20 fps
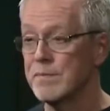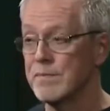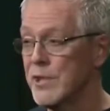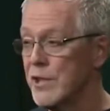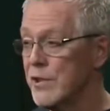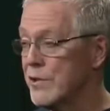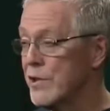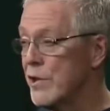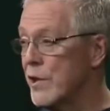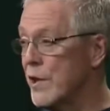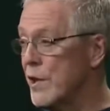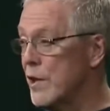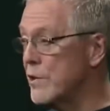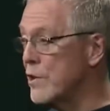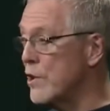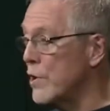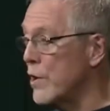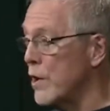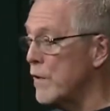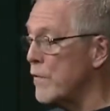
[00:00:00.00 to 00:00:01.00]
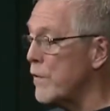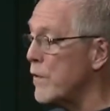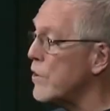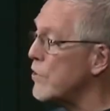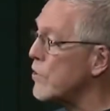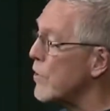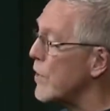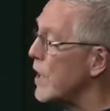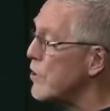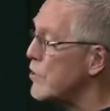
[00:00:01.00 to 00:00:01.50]
You're, you're, here, you're here for
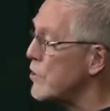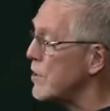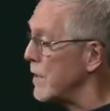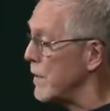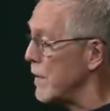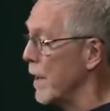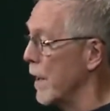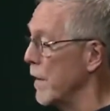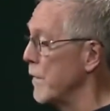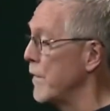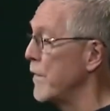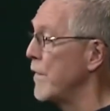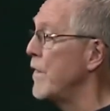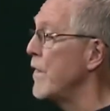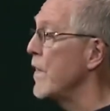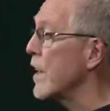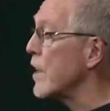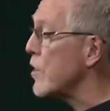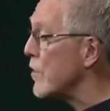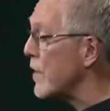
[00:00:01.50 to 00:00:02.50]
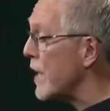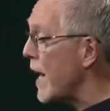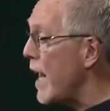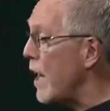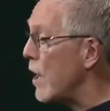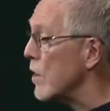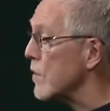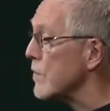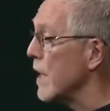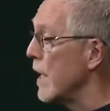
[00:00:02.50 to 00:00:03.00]
the duration. Figure it
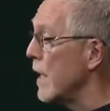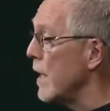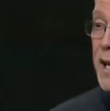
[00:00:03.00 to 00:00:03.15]
out.